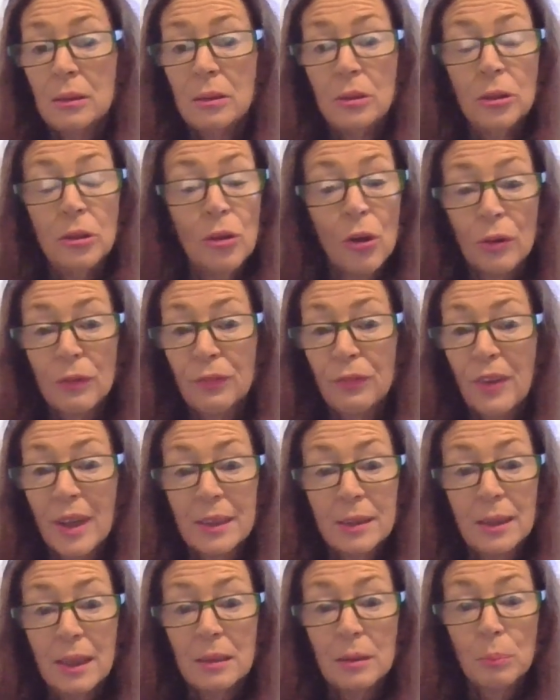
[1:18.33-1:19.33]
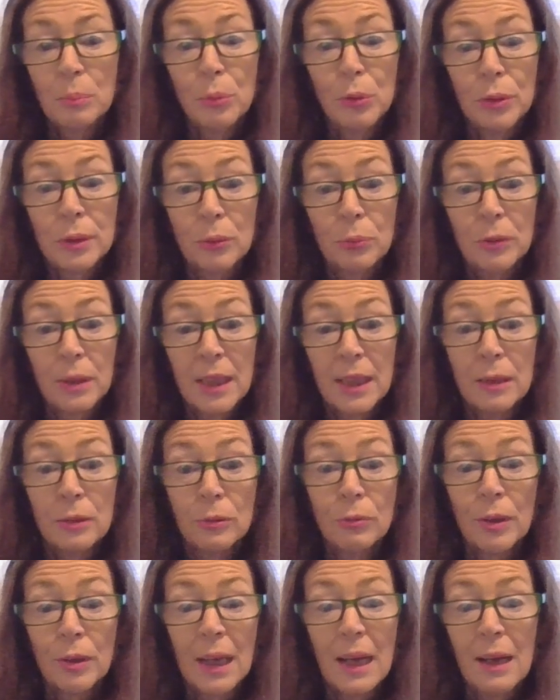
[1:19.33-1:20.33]
not funding the Puerto
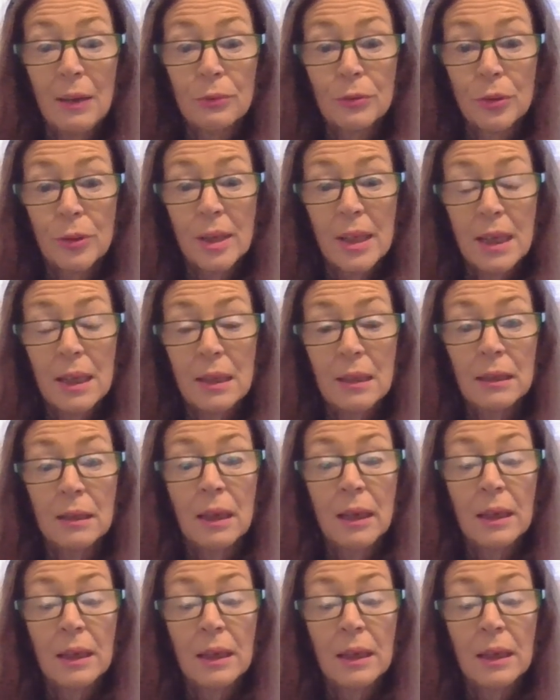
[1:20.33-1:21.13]
Rican recovery.